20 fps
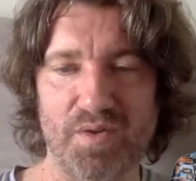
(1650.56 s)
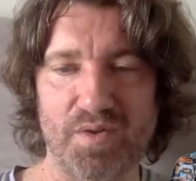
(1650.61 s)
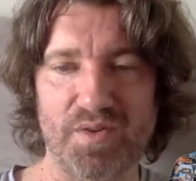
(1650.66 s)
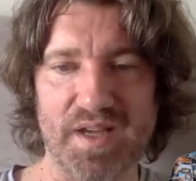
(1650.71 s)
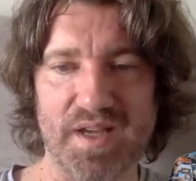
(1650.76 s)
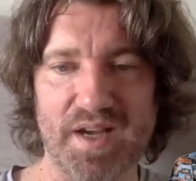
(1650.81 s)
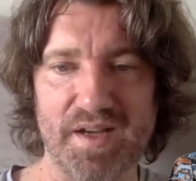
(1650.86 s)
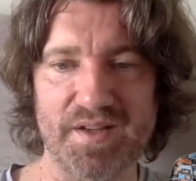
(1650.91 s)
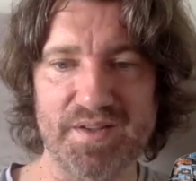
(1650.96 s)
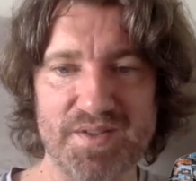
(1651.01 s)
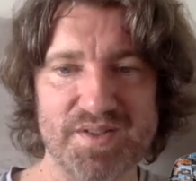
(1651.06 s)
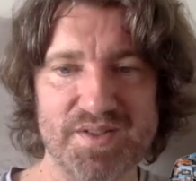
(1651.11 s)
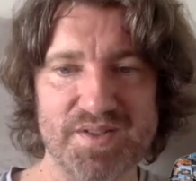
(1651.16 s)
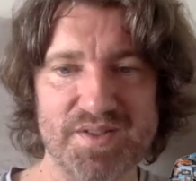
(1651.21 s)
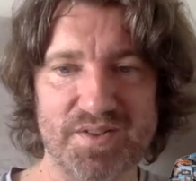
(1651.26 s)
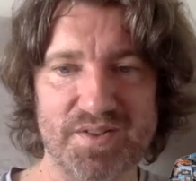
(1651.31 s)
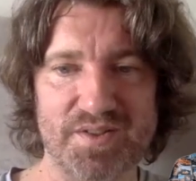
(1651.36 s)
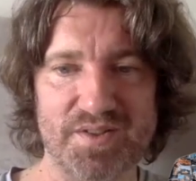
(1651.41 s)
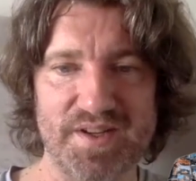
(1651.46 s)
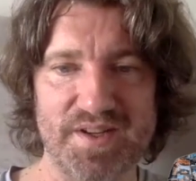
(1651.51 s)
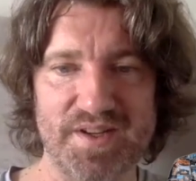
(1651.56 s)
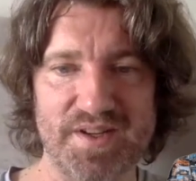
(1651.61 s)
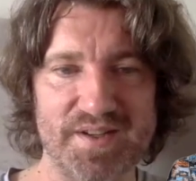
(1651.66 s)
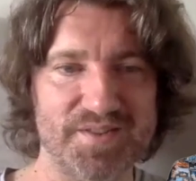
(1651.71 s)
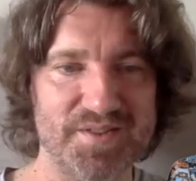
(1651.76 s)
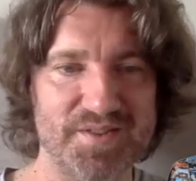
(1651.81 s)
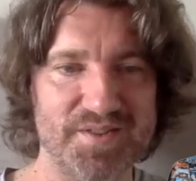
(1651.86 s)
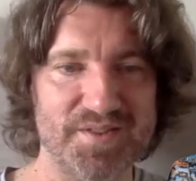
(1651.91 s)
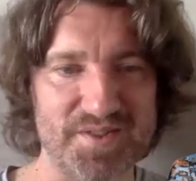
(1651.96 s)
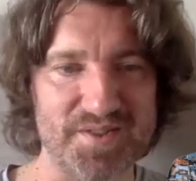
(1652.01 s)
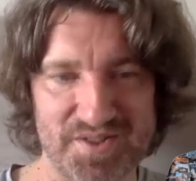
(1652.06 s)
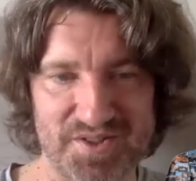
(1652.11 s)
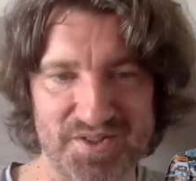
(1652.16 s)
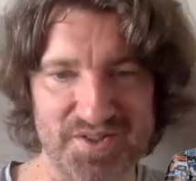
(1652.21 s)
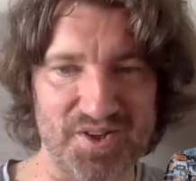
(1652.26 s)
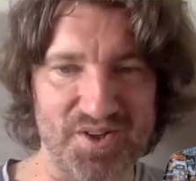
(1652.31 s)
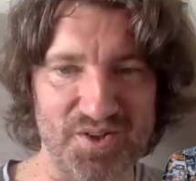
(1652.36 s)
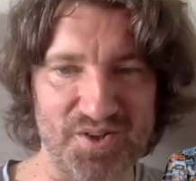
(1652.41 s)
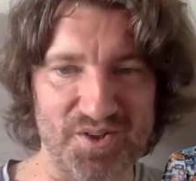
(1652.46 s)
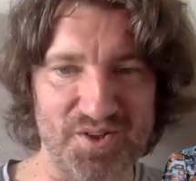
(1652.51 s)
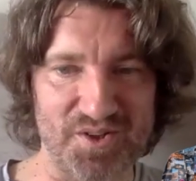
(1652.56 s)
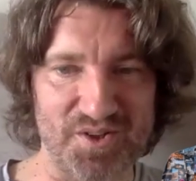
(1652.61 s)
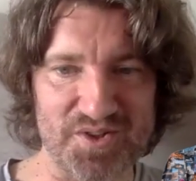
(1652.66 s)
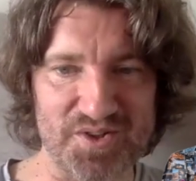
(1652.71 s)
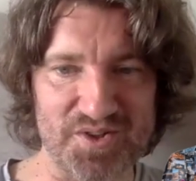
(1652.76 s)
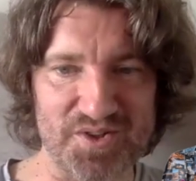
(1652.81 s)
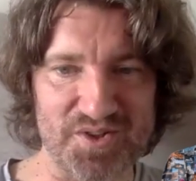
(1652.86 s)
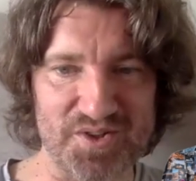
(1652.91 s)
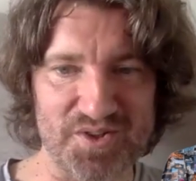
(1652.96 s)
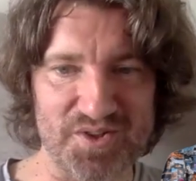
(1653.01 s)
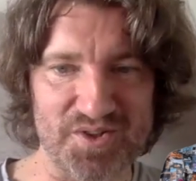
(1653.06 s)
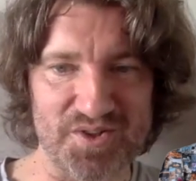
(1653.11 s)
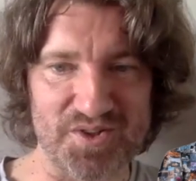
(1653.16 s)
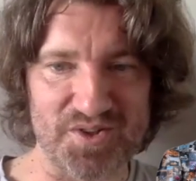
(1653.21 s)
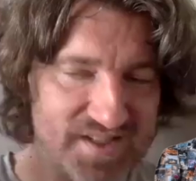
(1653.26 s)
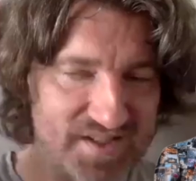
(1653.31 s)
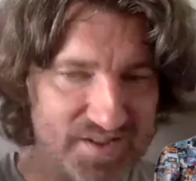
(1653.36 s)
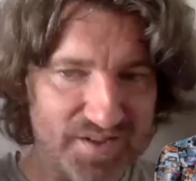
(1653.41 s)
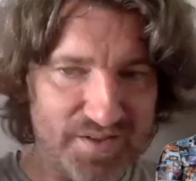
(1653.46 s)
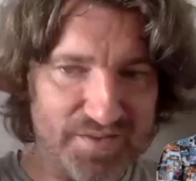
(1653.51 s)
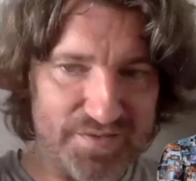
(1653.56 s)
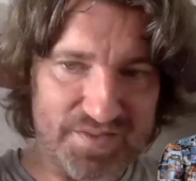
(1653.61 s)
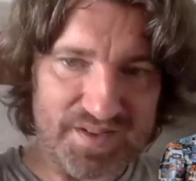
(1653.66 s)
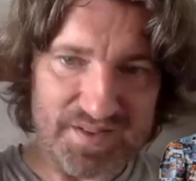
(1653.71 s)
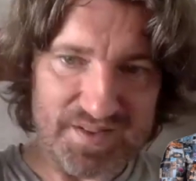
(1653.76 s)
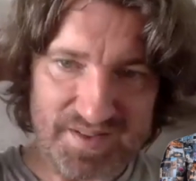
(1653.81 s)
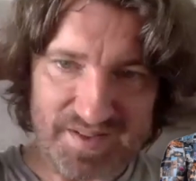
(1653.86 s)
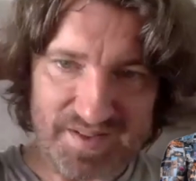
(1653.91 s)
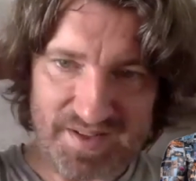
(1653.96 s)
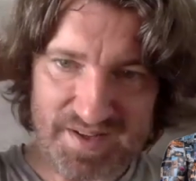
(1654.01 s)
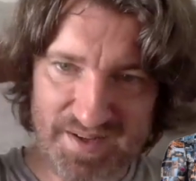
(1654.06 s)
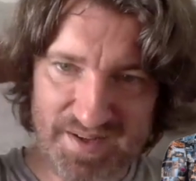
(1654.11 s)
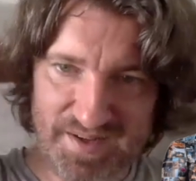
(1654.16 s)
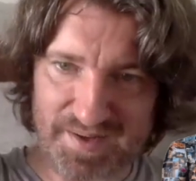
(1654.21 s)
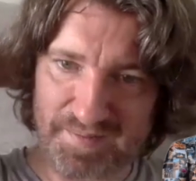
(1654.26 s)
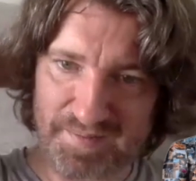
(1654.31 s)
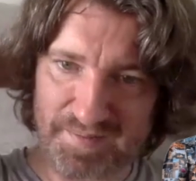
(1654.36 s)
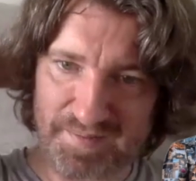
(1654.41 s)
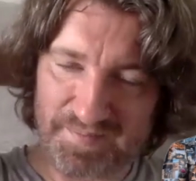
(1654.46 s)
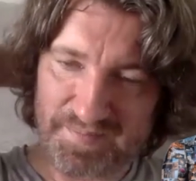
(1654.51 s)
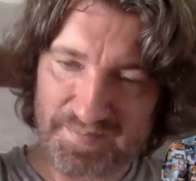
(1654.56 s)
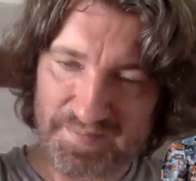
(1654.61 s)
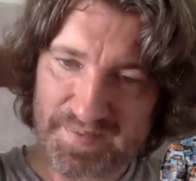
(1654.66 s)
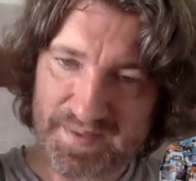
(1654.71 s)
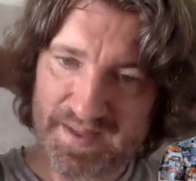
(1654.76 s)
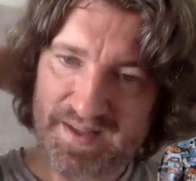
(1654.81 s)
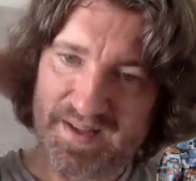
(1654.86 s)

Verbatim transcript: the guy who's good at all those things and stuff. Yeah,